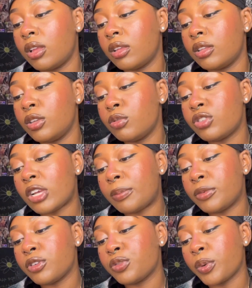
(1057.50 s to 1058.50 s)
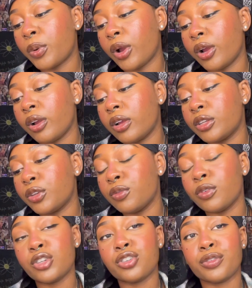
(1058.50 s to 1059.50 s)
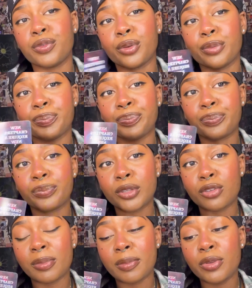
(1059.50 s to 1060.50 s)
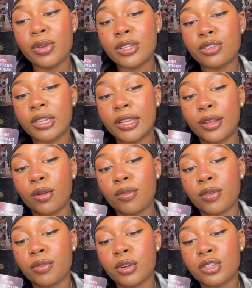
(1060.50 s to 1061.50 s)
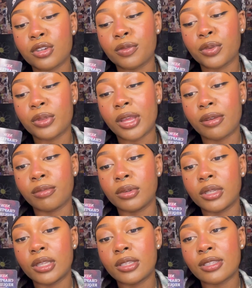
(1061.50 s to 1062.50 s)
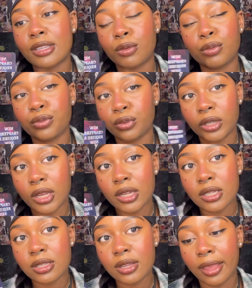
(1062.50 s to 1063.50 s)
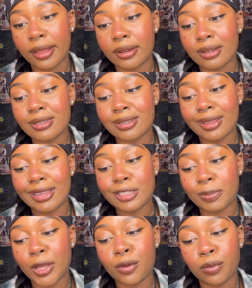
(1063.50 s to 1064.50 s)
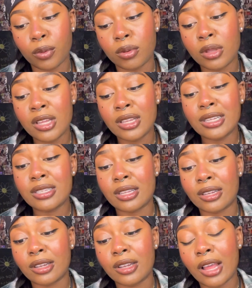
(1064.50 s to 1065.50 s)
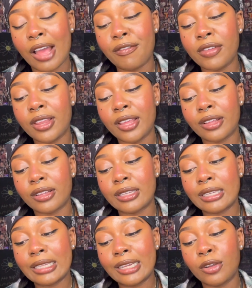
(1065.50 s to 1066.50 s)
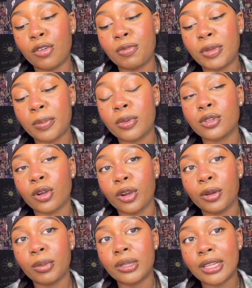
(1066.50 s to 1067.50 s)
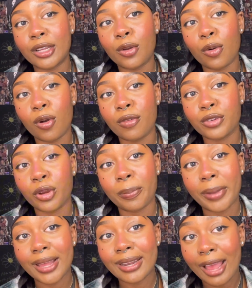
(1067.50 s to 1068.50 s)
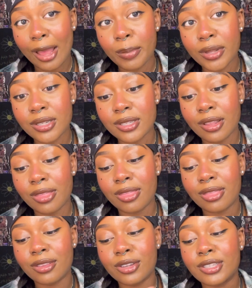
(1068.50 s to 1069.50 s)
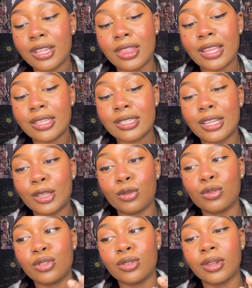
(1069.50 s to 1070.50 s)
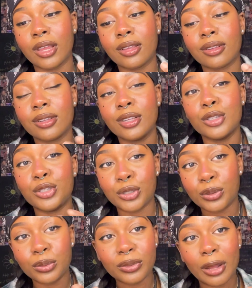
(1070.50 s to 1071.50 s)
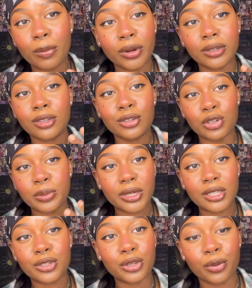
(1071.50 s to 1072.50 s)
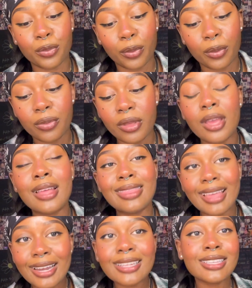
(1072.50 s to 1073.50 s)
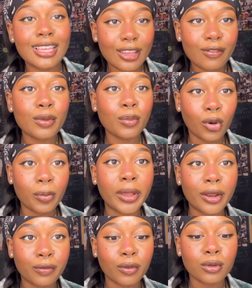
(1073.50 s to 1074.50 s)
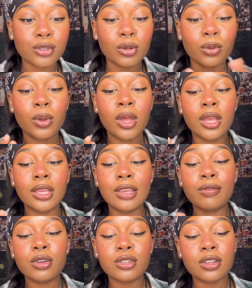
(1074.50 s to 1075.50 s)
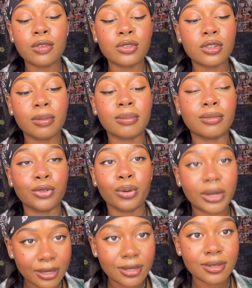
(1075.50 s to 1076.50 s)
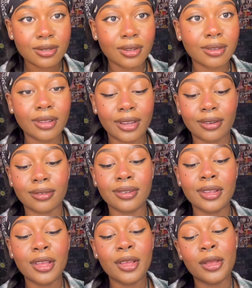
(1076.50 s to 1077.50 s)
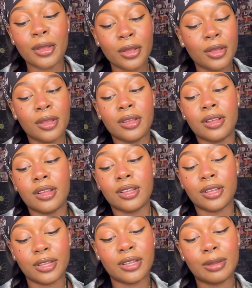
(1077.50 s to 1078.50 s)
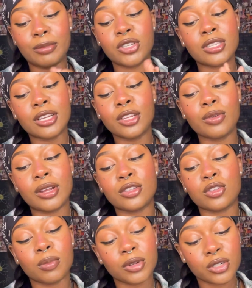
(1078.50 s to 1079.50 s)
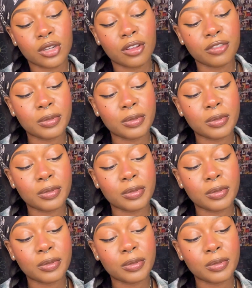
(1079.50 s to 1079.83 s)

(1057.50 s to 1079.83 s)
New chapters require a new version of you. So maybe you guys are letting go of a version of you that really settled for less. And it's like, it's painful. Listen, I feel like letting go of people is hard, but letting go of your bad habits, just the things that you used to like do that weren't contributing to your growth, that is even more painful. So give yourself some grace. And I'm just sending you guys so much love,